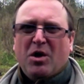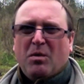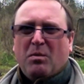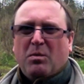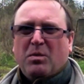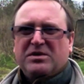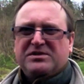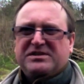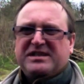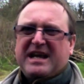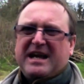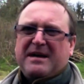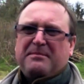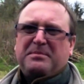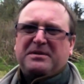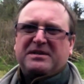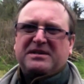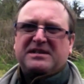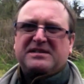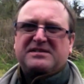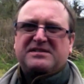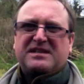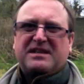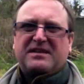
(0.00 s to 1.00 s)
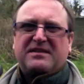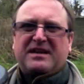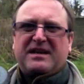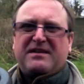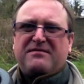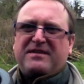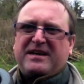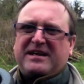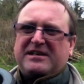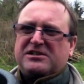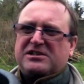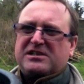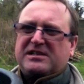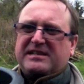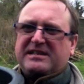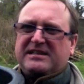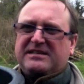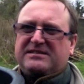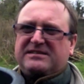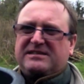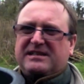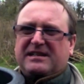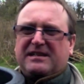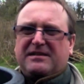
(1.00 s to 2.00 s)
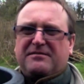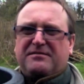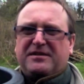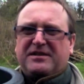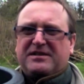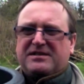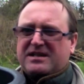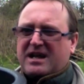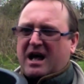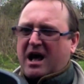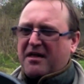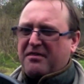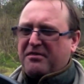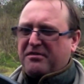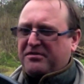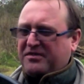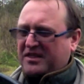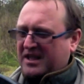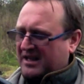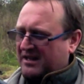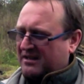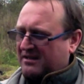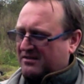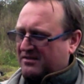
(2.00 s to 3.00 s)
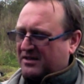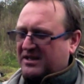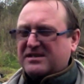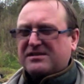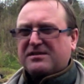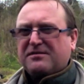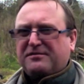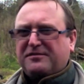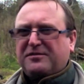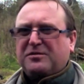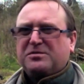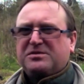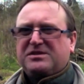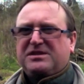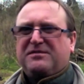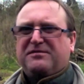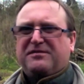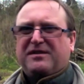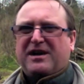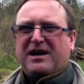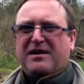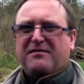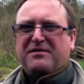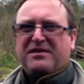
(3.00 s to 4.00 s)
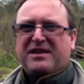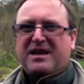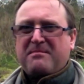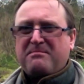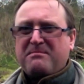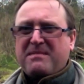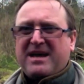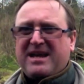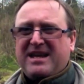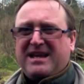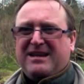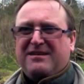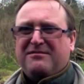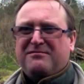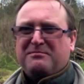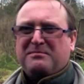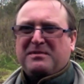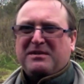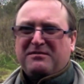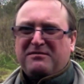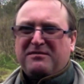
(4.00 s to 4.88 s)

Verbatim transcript: What's happened is that they've actually delivered. I think these are 45, and they may even be